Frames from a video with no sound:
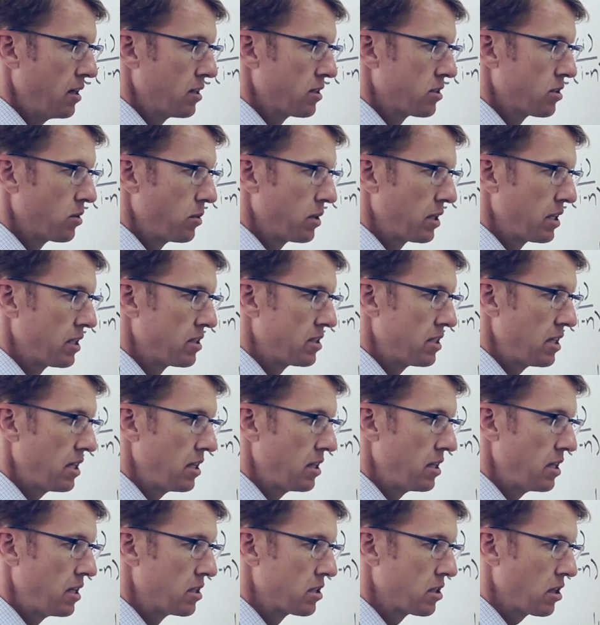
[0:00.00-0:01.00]
So we can see
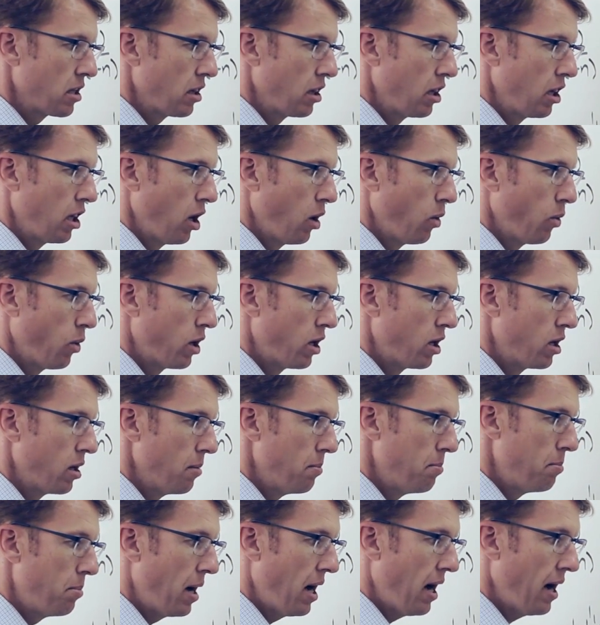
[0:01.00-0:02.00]
these lower
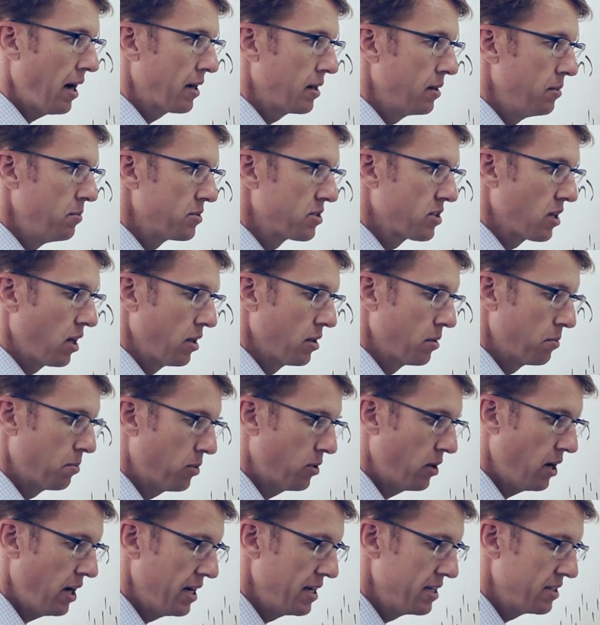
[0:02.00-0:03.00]
bottoms on the
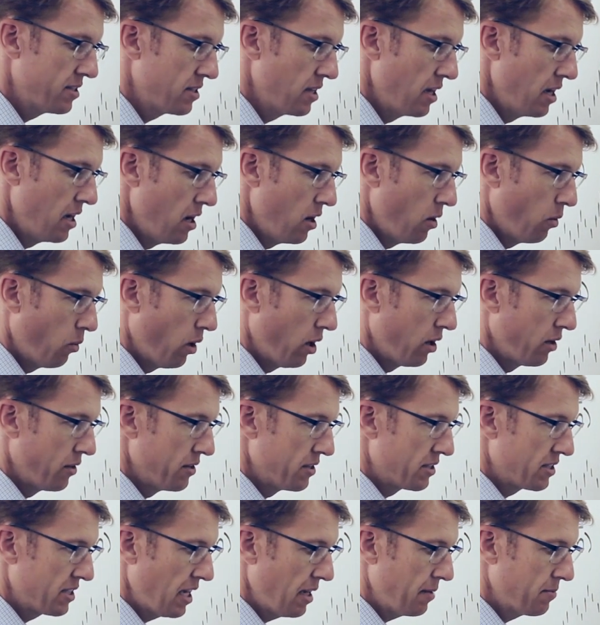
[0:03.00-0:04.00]
price, while at
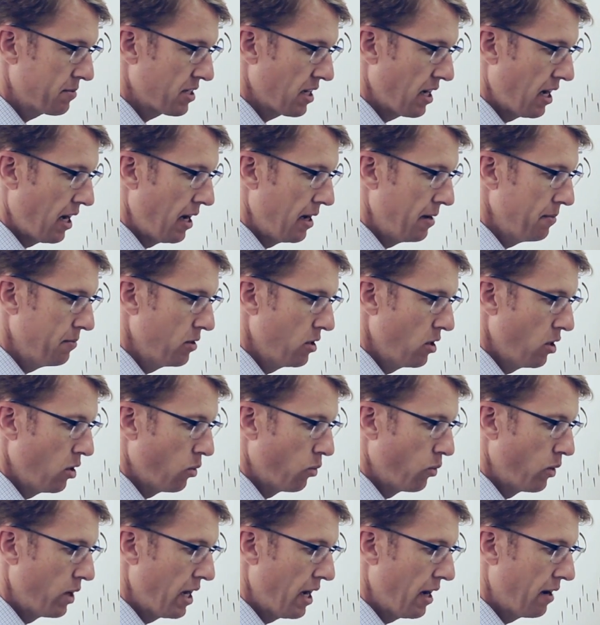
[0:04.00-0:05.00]
the same time,
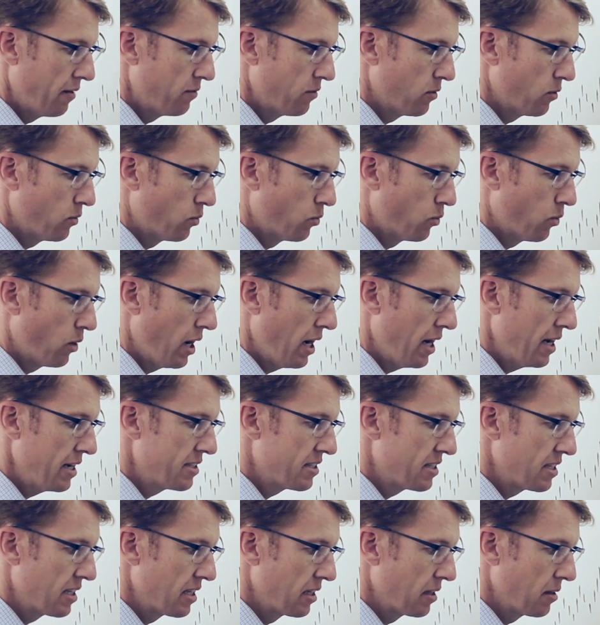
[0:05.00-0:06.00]
we have
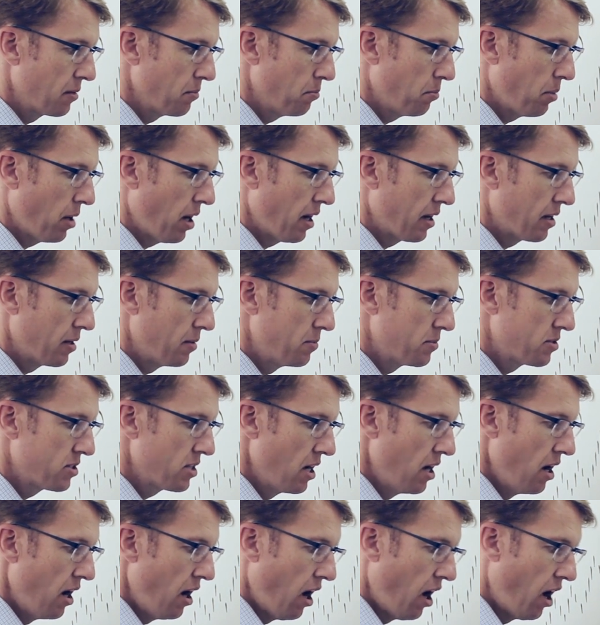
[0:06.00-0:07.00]
rising bottoms
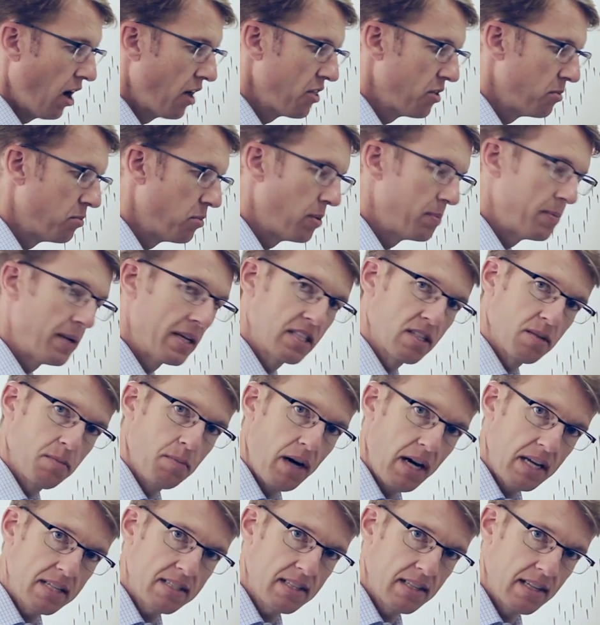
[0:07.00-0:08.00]
on the momentum
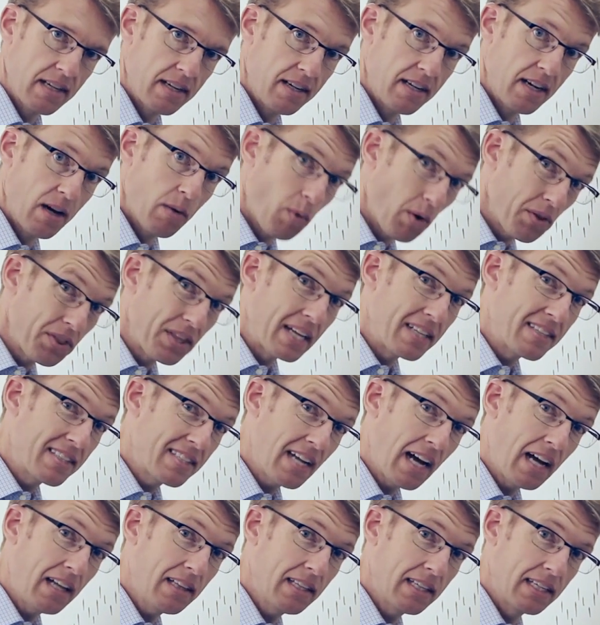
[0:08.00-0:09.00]
oscillator. Now, what that's
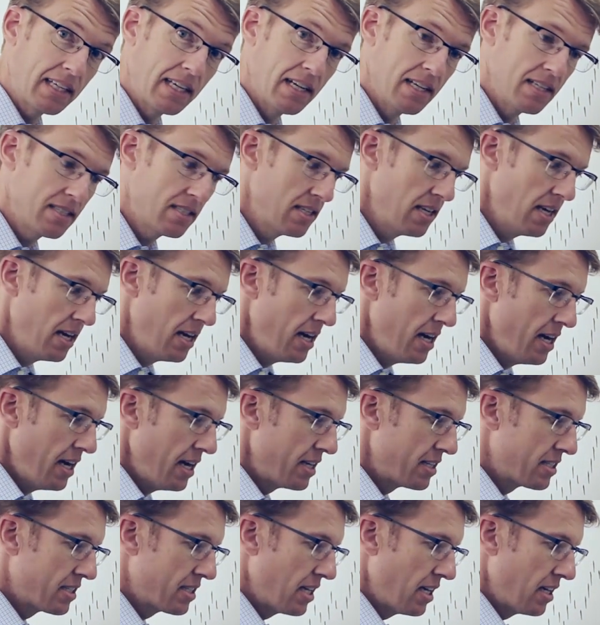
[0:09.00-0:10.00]
telling us
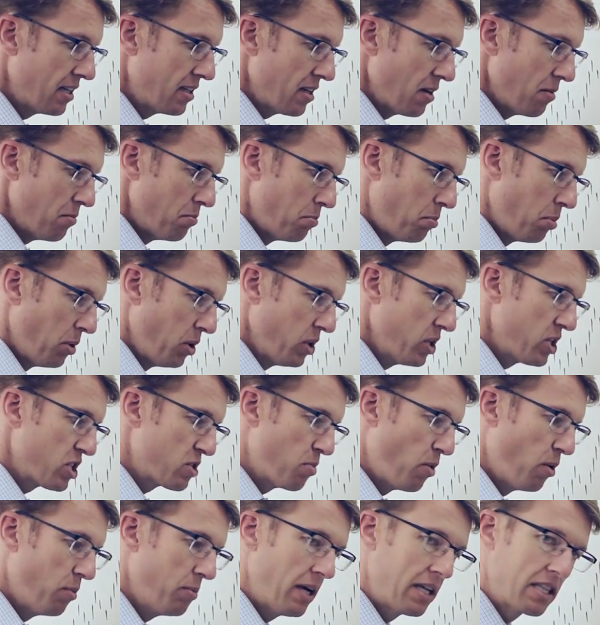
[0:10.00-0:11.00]
is that
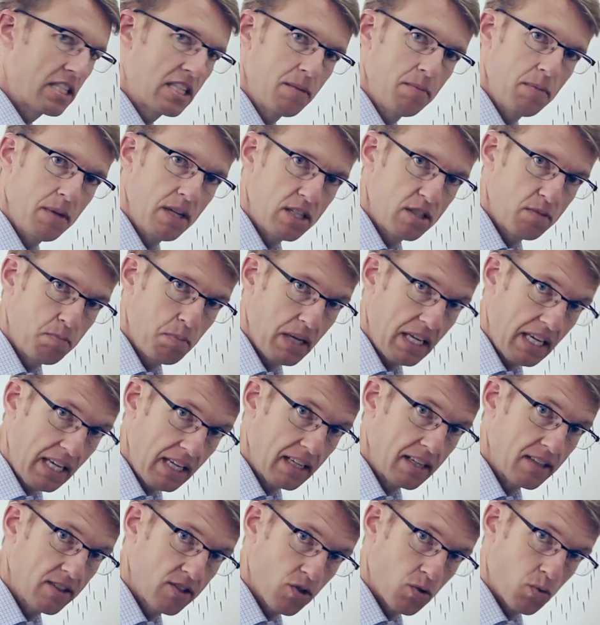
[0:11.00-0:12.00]
bullish momentum is
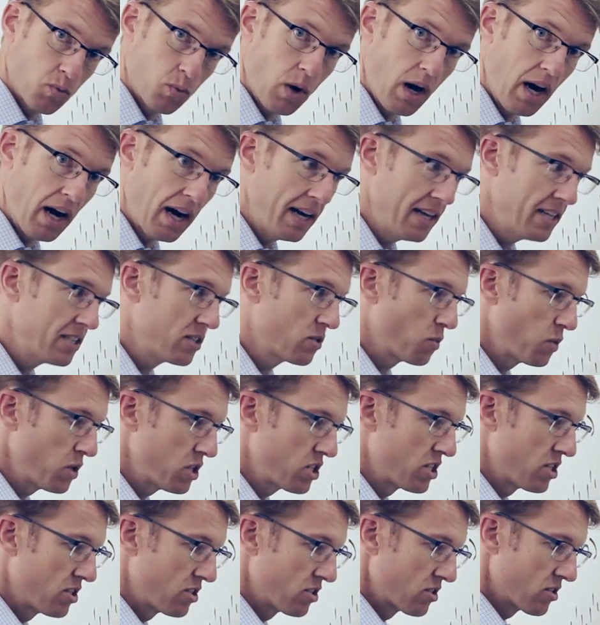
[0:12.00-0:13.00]
beginning to rise,
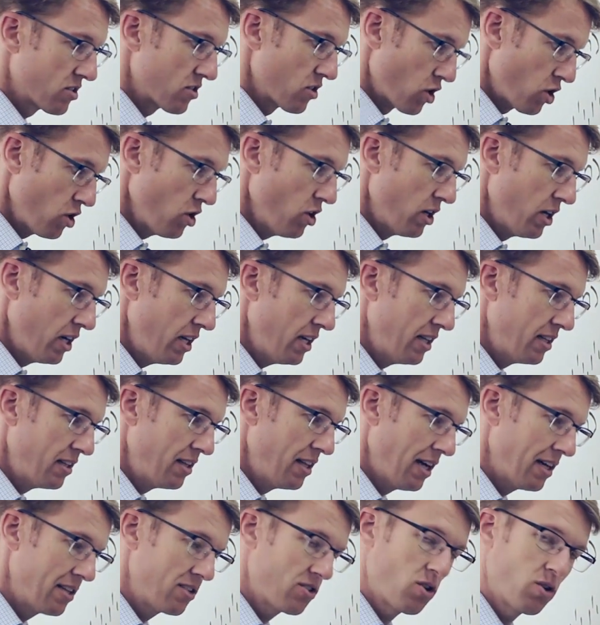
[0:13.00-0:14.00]
which is good.
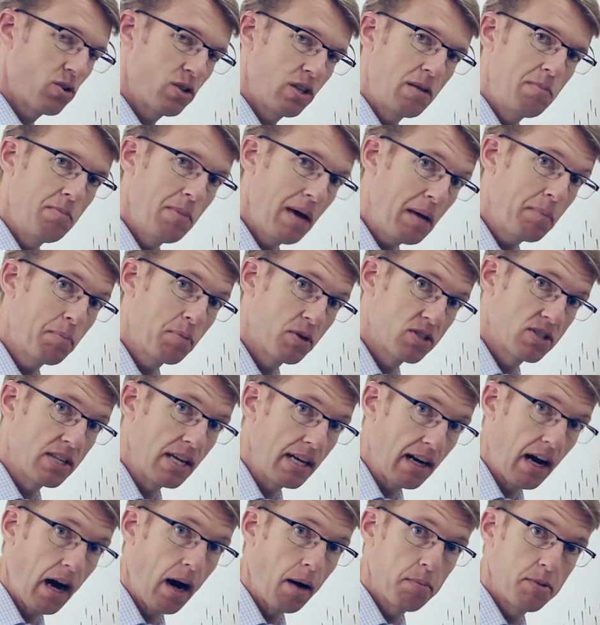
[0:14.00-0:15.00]
That certainly may
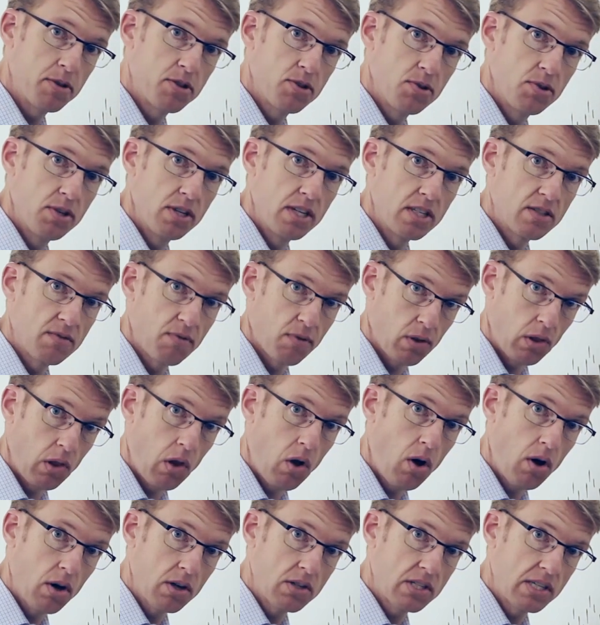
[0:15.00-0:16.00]
present opportunities for
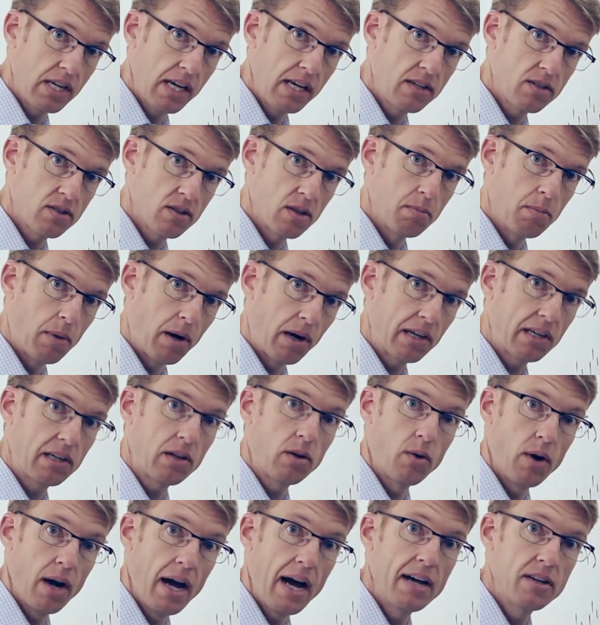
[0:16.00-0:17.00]
longs to enter the
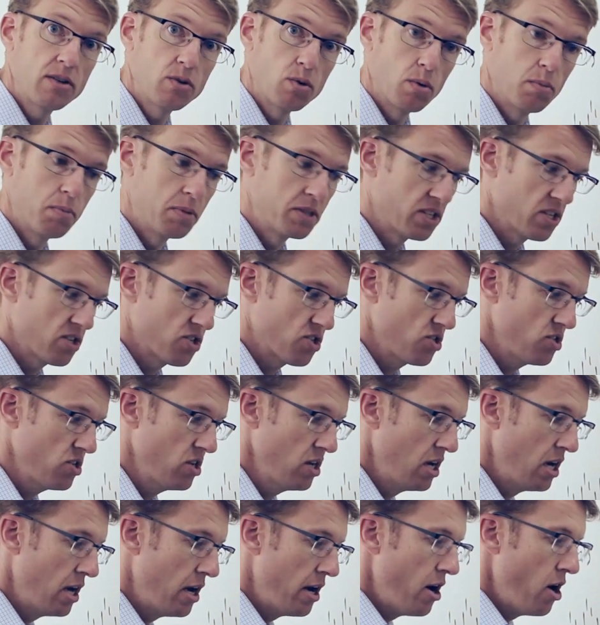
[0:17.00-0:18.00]
market or add to a position,
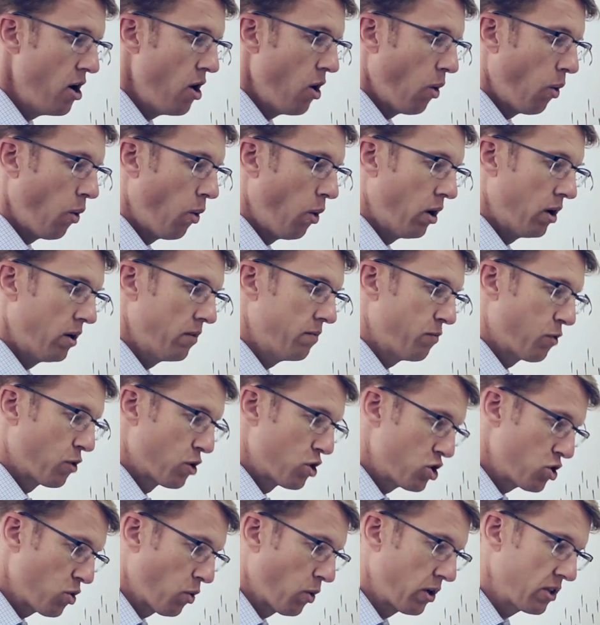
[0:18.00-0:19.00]
or
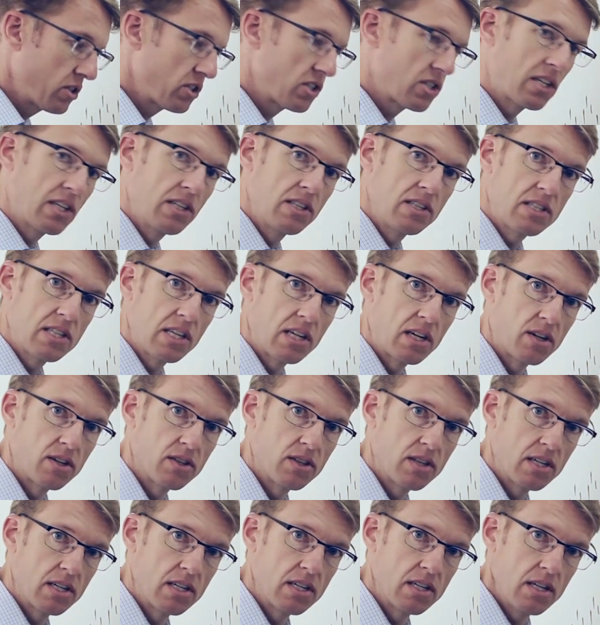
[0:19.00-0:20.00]
for shorts to consider
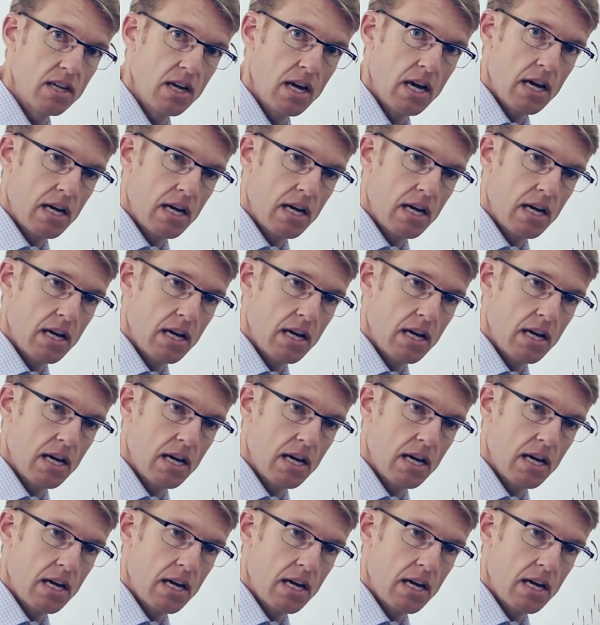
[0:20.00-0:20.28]
the